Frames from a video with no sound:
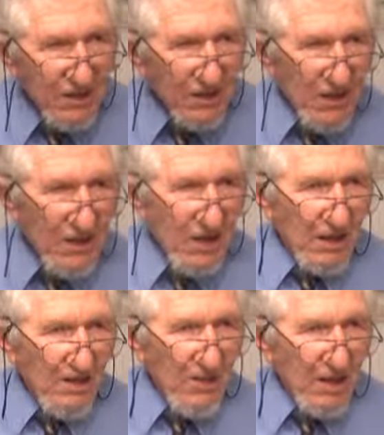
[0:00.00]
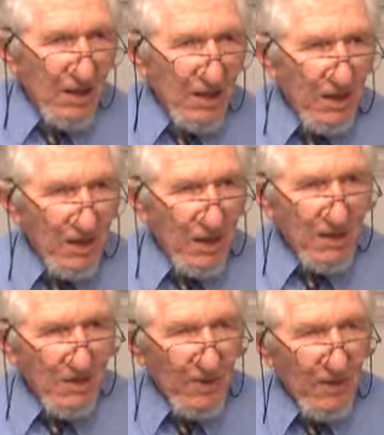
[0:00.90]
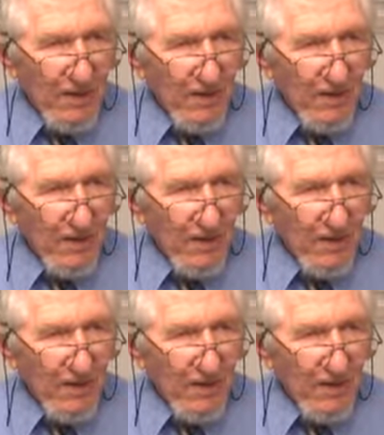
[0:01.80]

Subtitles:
I decided not to put it in the index, but